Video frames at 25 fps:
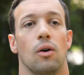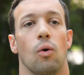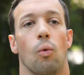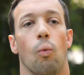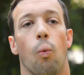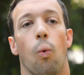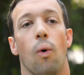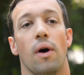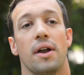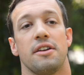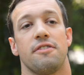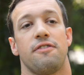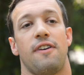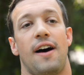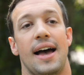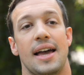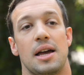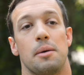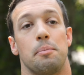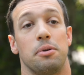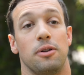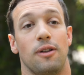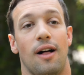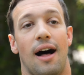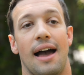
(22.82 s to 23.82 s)
What if I
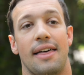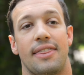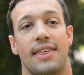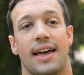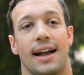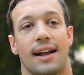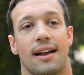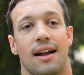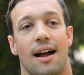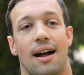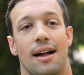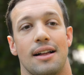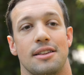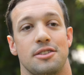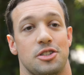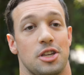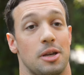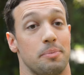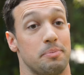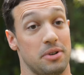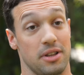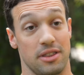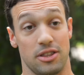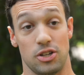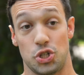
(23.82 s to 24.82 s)
apply that
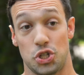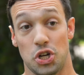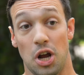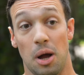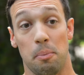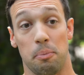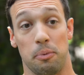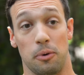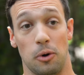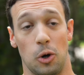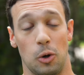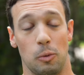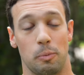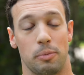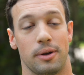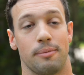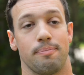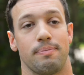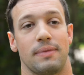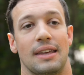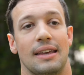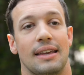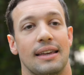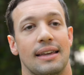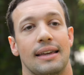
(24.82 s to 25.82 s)
concept to the jump rope
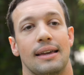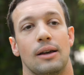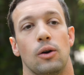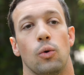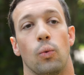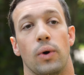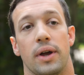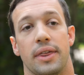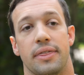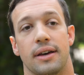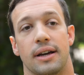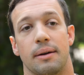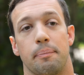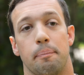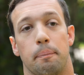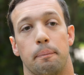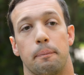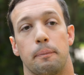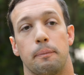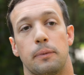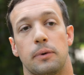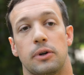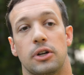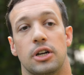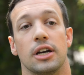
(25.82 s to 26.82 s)
with a
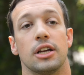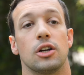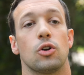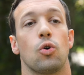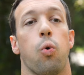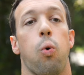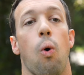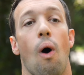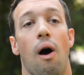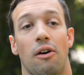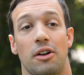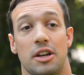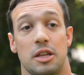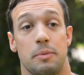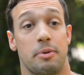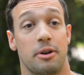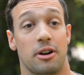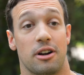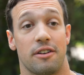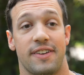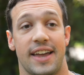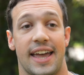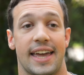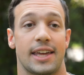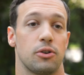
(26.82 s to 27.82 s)
good quality
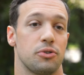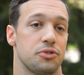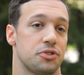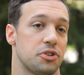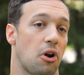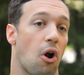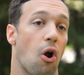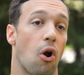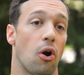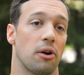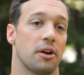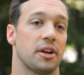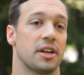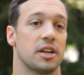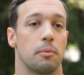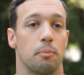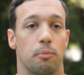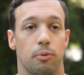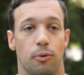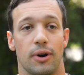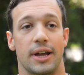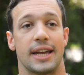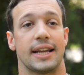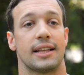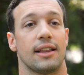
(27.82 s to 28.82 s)
pair of handles that aren't gonna
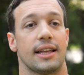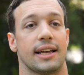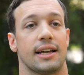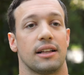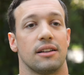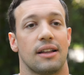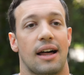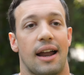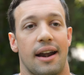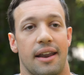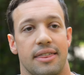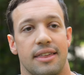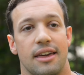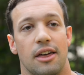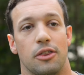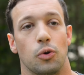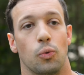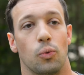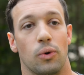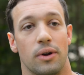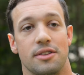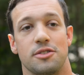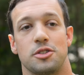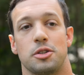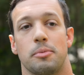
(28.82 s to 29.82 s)
break like a lot of the other
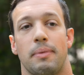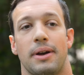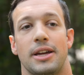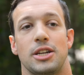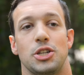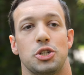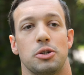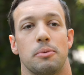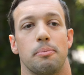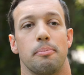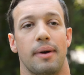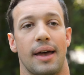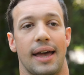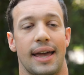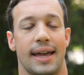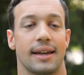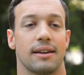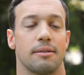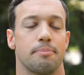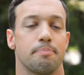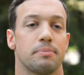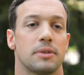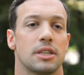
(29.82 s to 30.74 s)
ones in my gym bag?